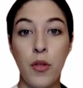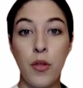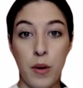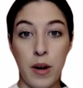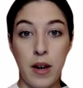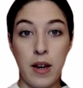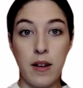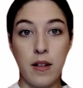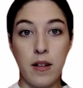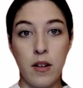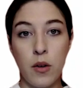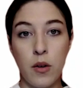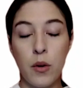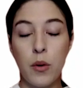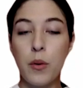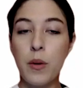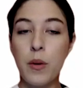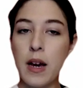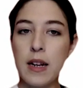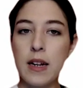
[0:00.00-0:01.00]
Three,
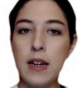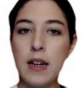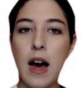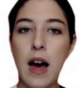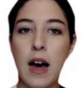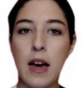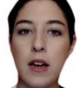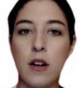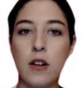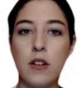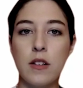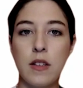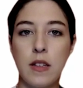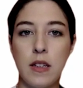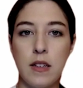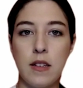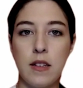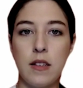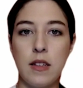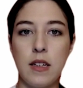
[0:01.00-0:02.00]
create an
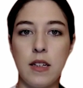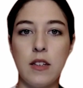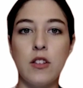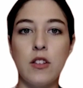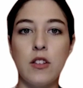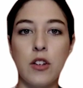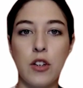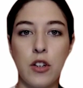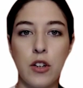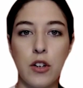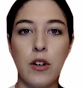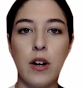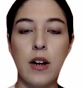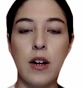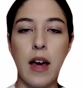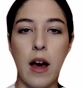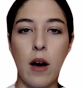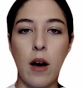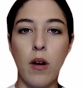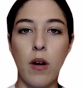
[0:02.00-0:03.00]
IRCC secure
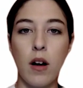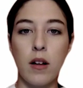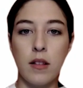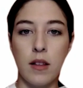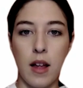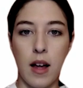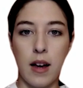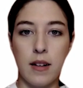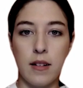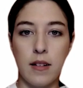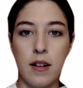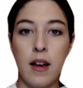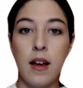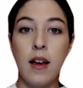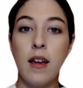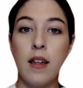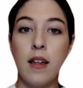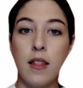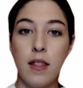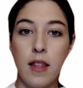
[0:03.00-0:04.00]
account online,
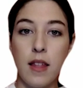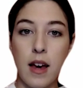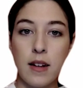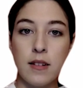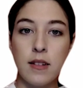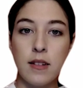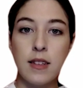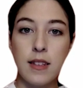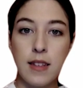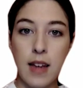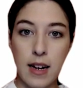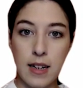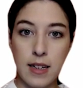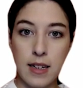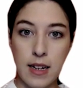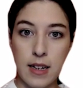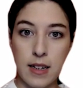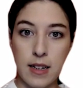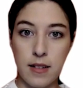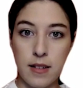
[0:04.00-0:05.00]
then sign
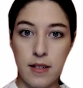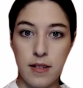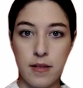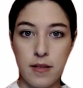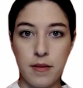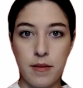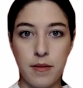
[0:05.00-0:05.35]
in.